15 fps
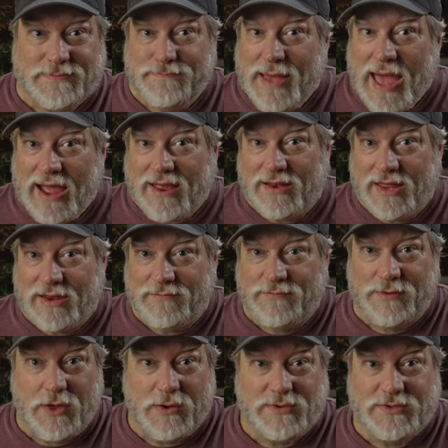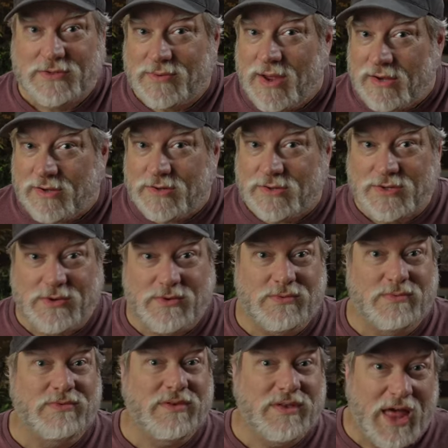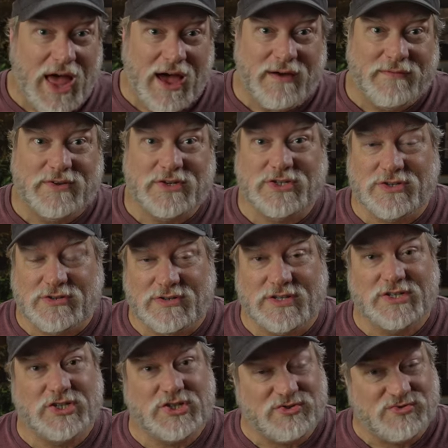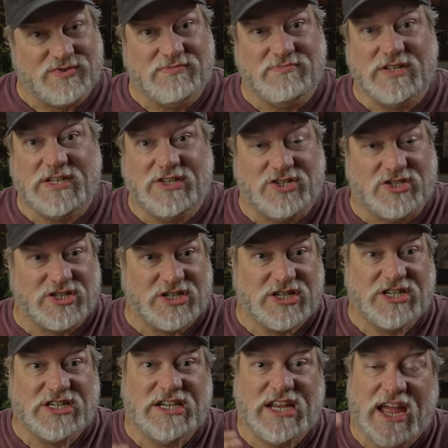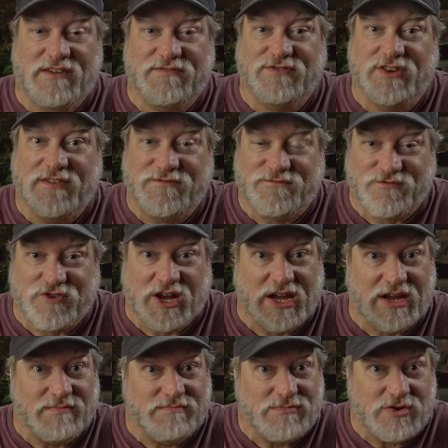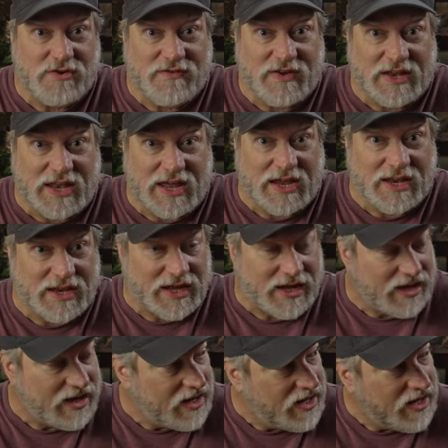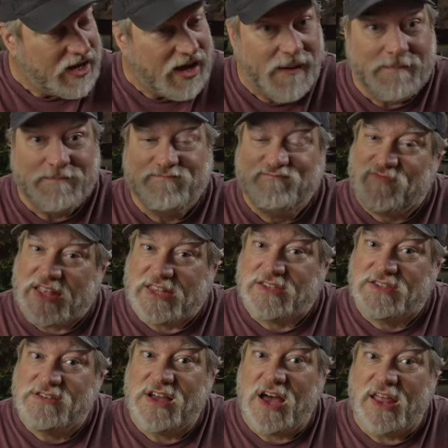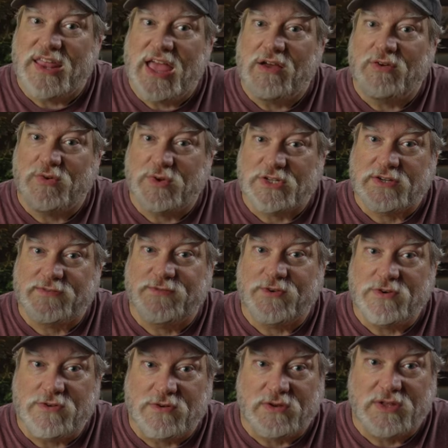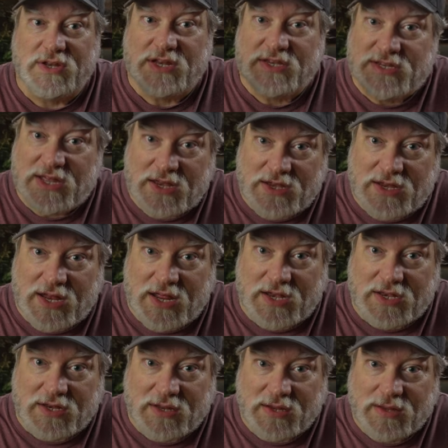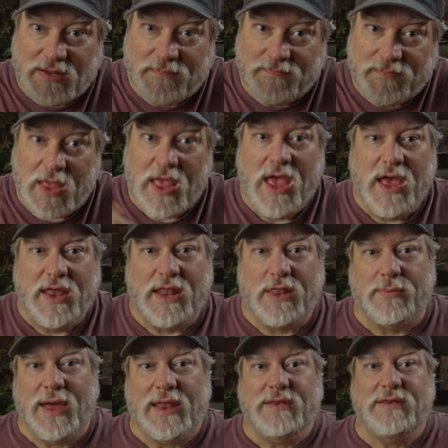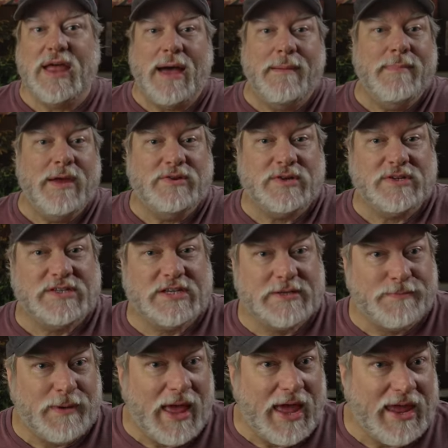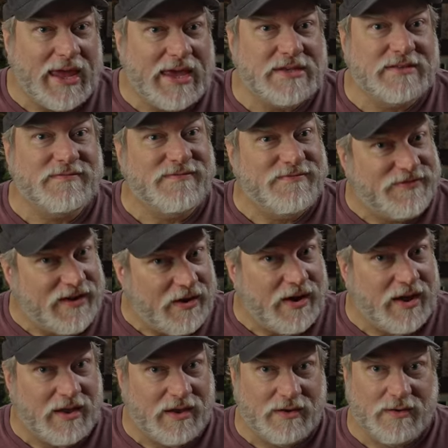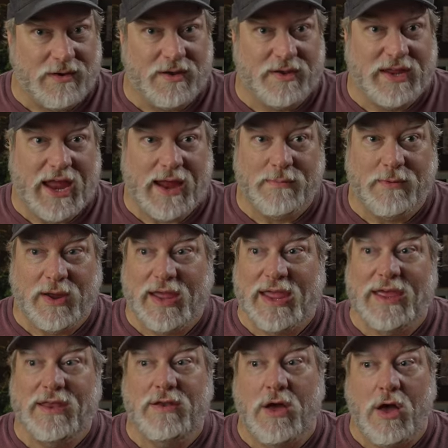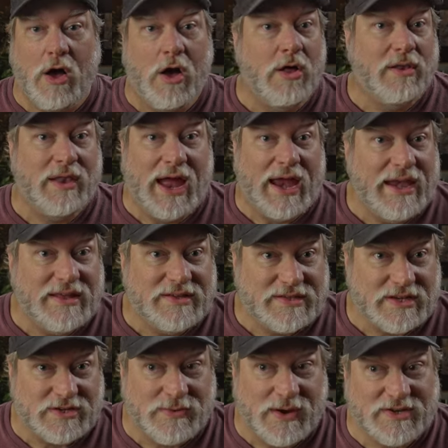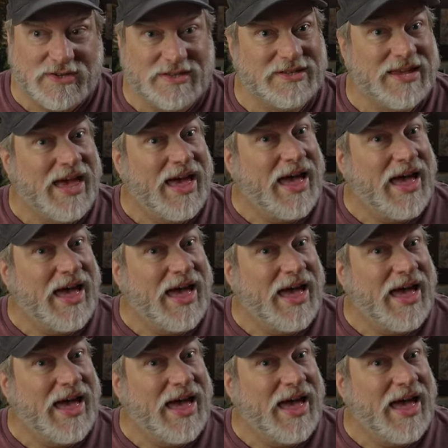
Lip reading: backlit for those directors who love to shoot extremely dark in every frickin' movie lately. That's not how Christopher Nolan intended it. Now the red dot matrix display is very clear on camera in all lighting situations,